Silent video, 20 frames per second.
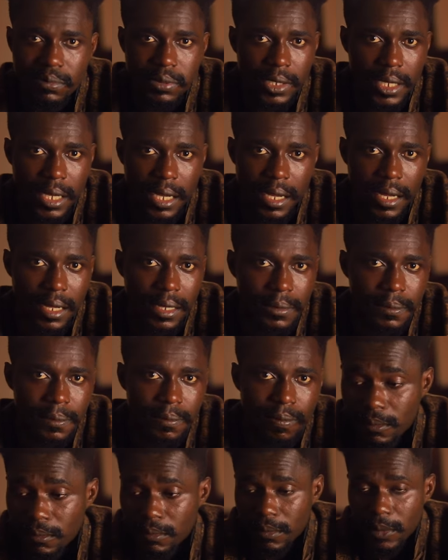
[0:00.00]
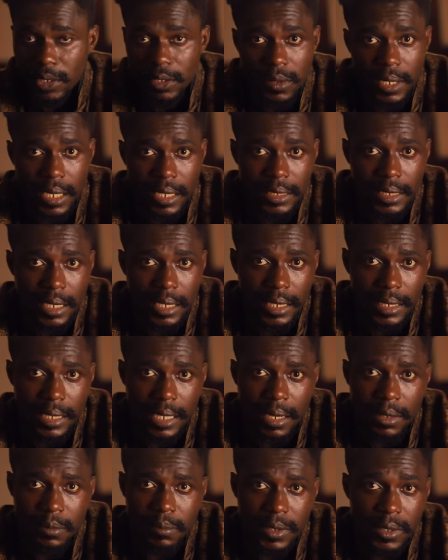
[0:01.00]
Yeah, you can check it
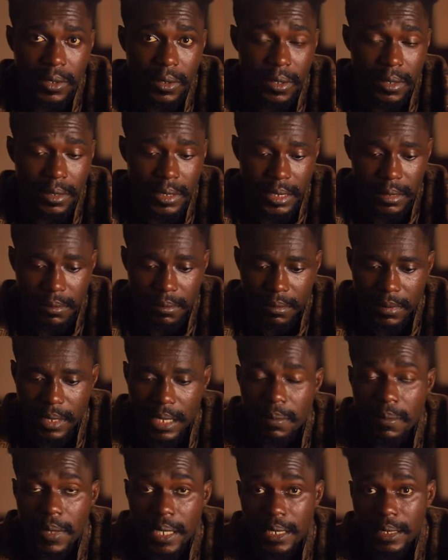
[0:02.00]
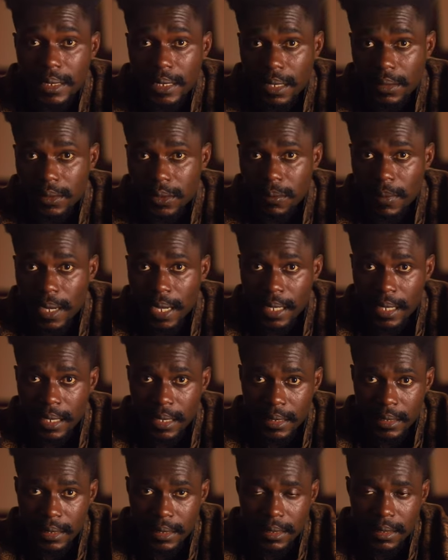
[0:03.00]
out because it made it out to my
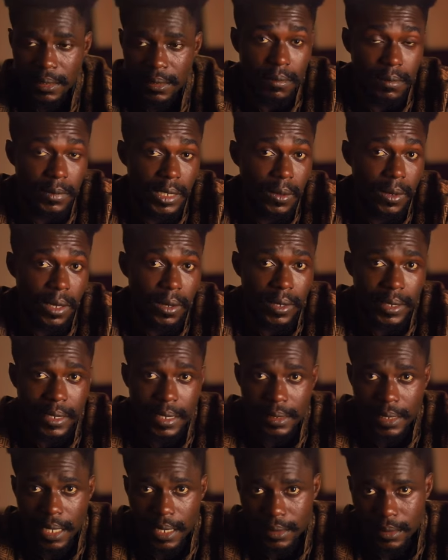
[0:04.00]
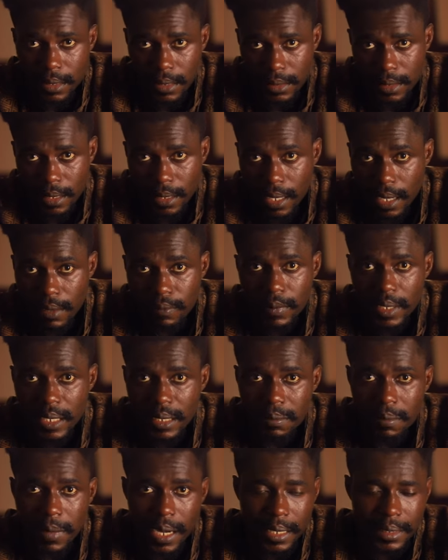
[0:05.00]
list. There were others I tested
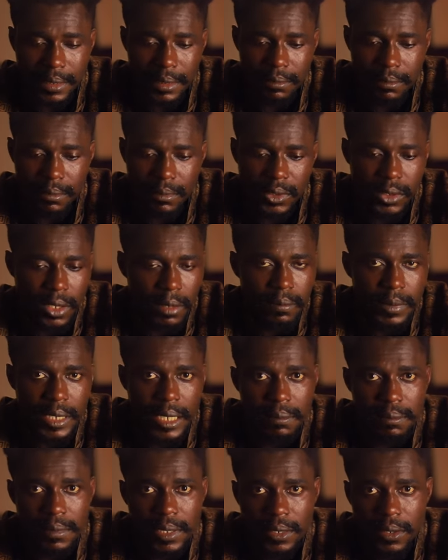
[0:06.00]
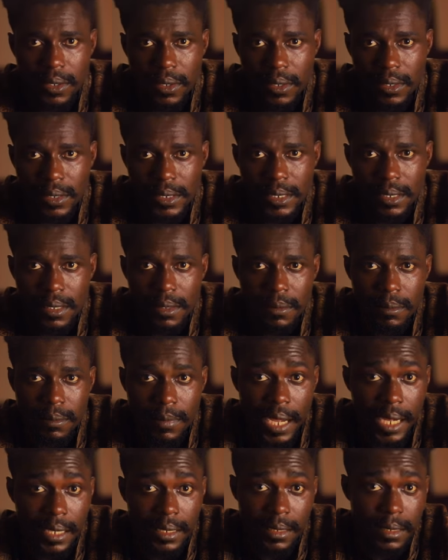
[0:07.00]
heavily but dropped them because
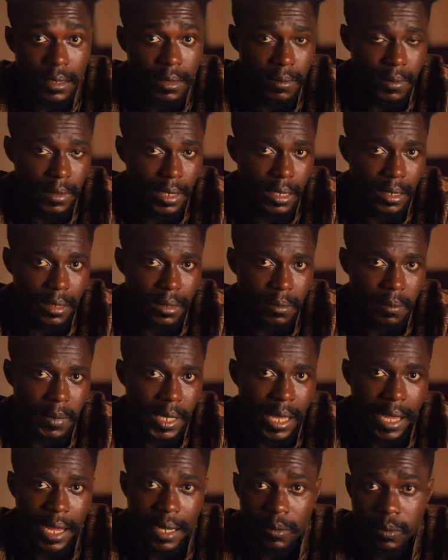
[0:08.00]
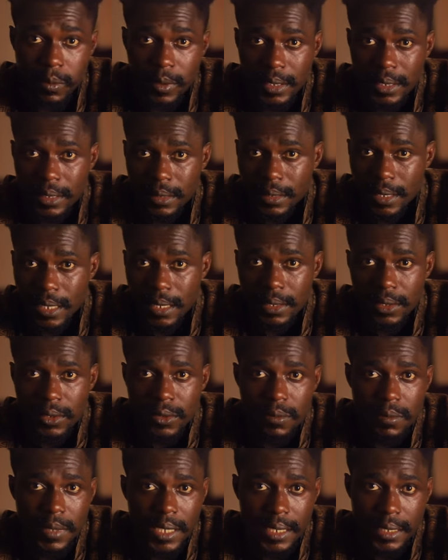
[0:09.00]
I didn't think it had what it takes
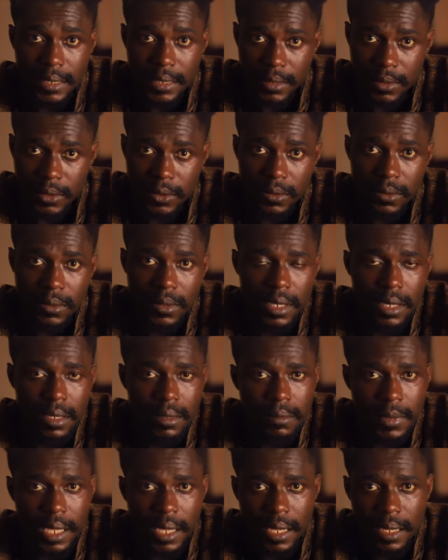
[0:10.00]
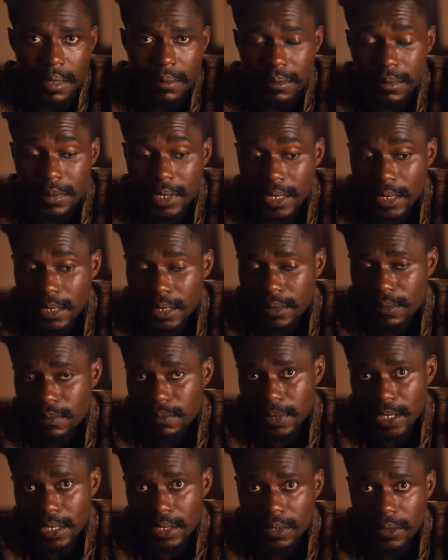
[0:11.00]
to make it into uh, this
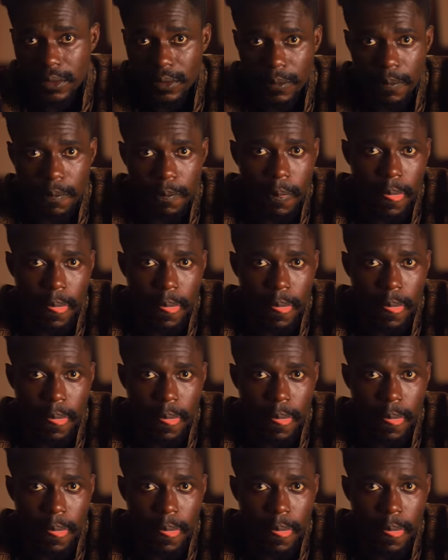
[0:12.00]
video.